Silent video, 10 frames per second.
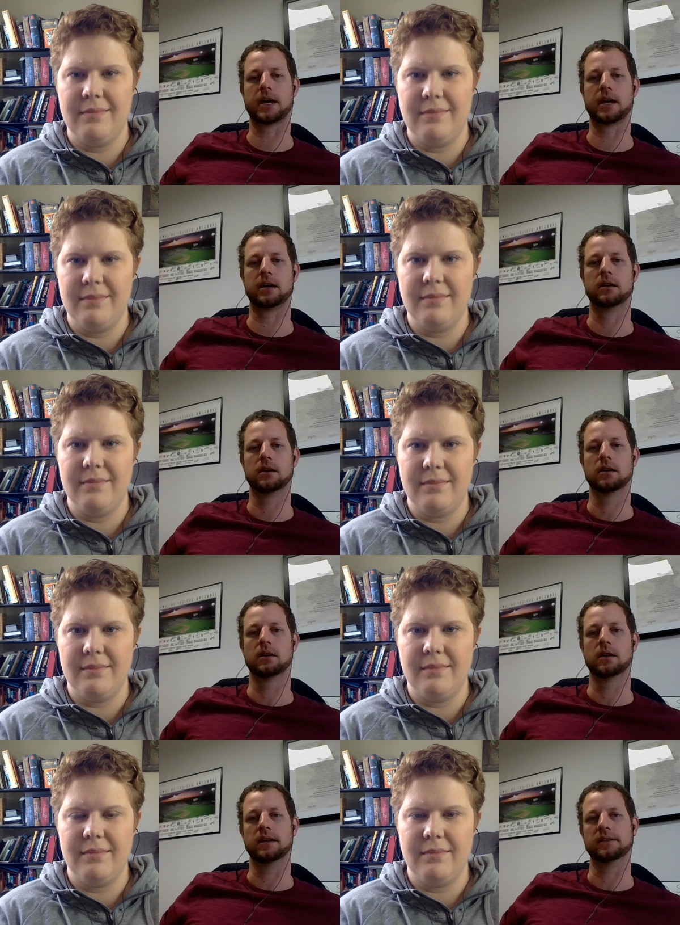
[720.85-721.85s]
Speaker 1: that.
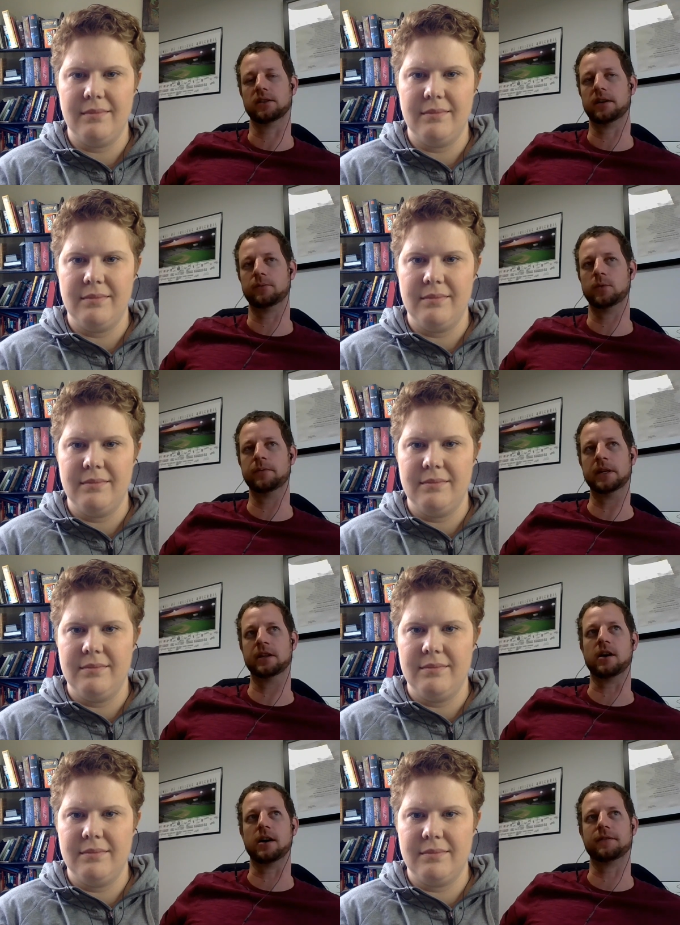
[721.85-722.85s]
And so I've, we've been in
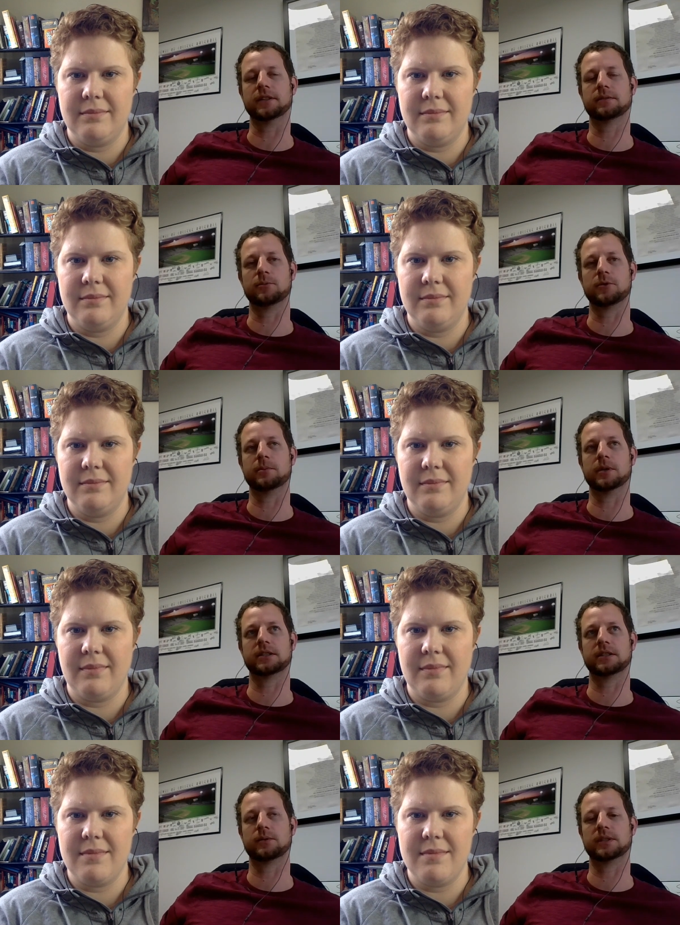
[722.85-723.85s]
the office pretty
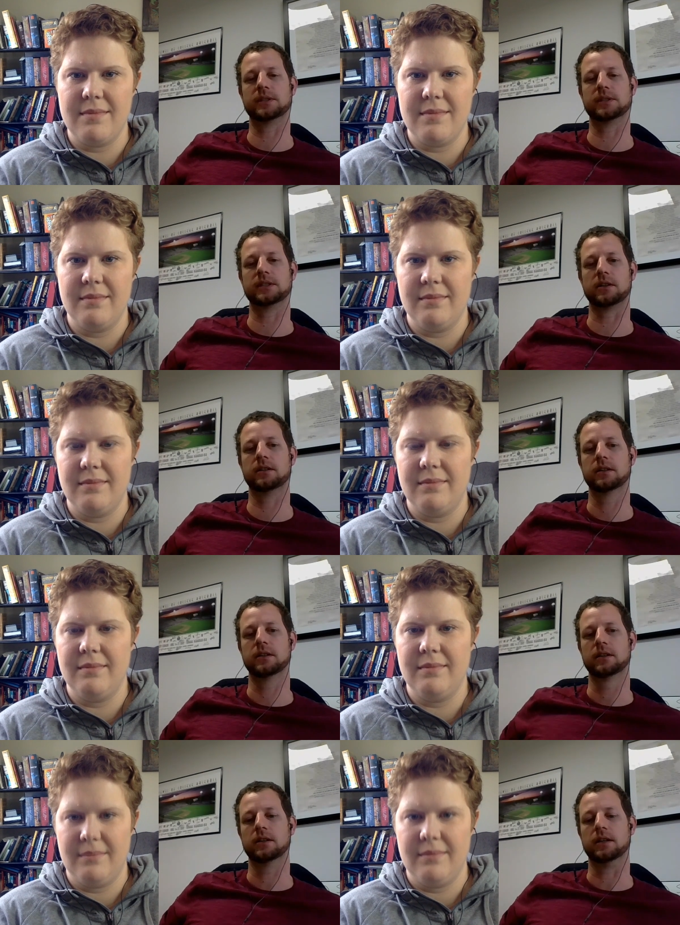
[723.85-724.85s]
much since we
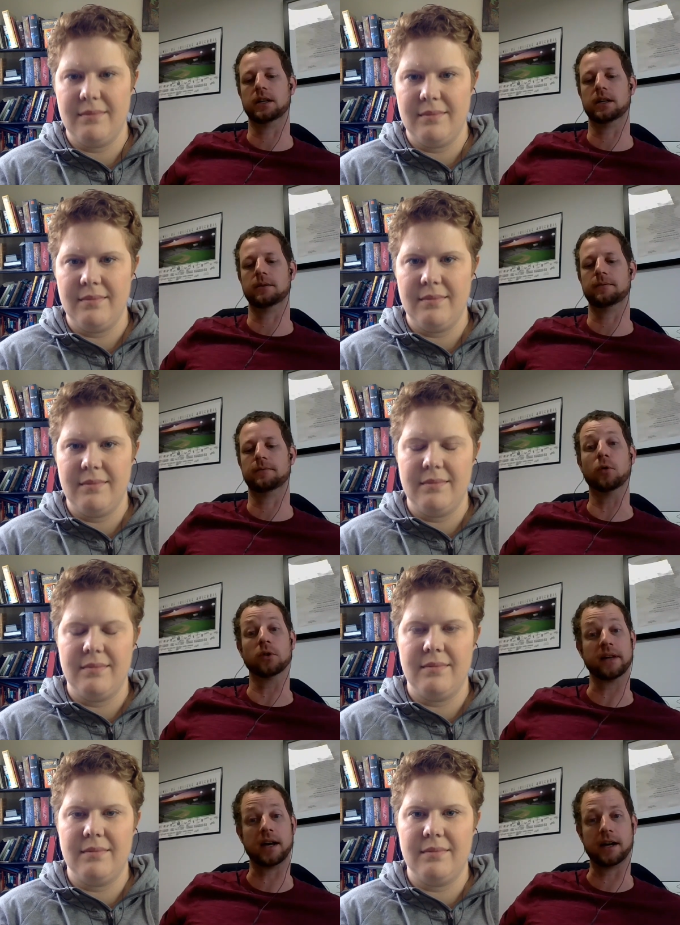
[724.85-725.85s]
started um,
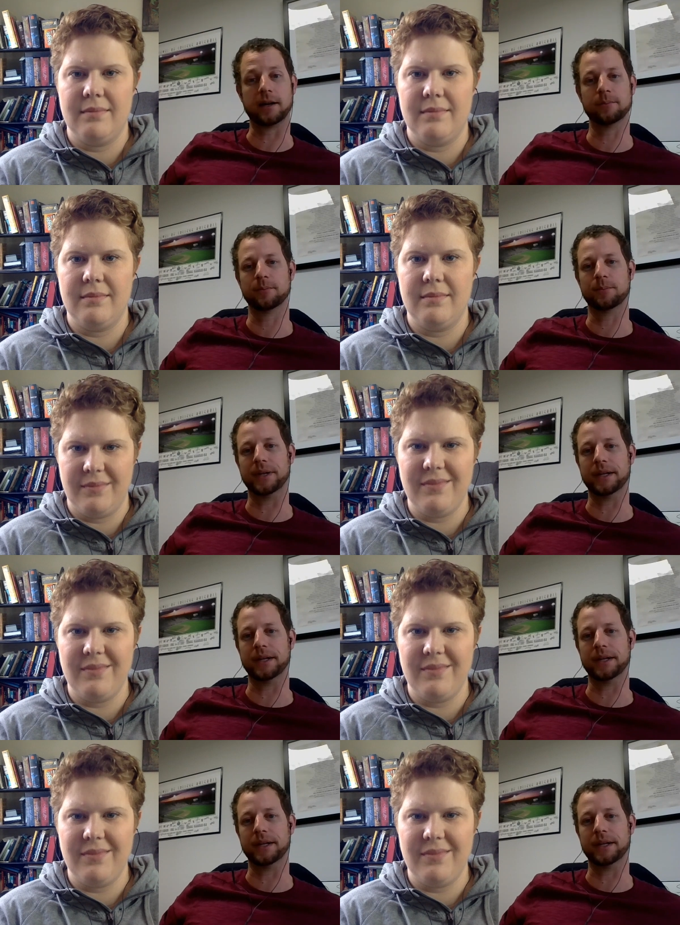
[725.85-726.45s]
full time.